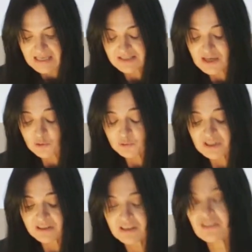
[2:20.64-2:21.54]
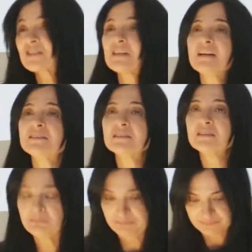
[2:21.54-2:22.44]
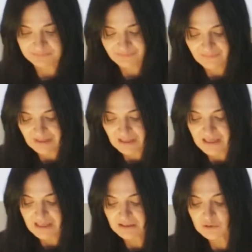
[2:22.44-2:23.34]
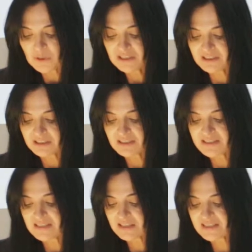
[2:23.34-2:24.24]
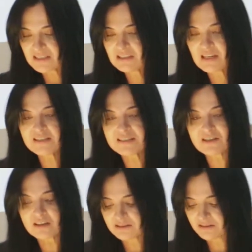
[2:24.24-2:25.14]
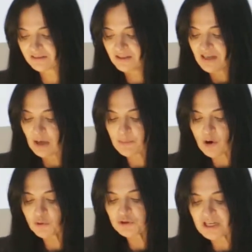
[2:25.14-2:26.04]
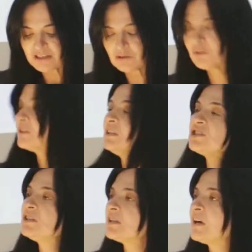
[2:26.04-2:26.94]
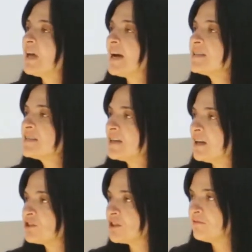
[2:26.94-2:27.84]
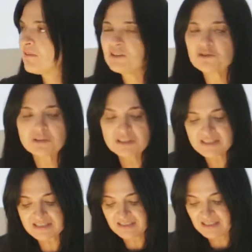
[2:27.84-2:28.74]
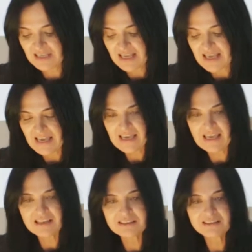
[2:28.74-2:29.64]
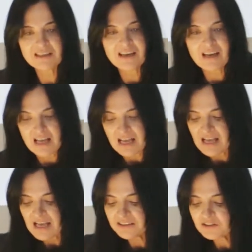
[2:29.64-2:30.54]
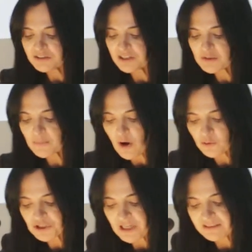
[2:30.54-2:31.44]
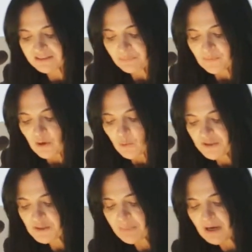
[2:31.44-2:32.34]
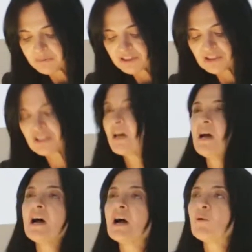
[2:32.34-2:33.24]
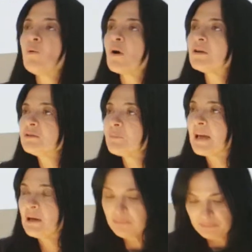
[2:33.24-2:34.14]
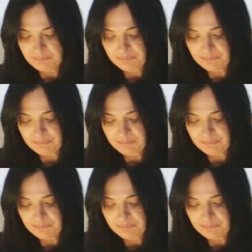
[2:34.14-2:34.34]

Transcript: So 10 years later, in 2016, I started a project on digital ICH inventories. And under this project was published a world map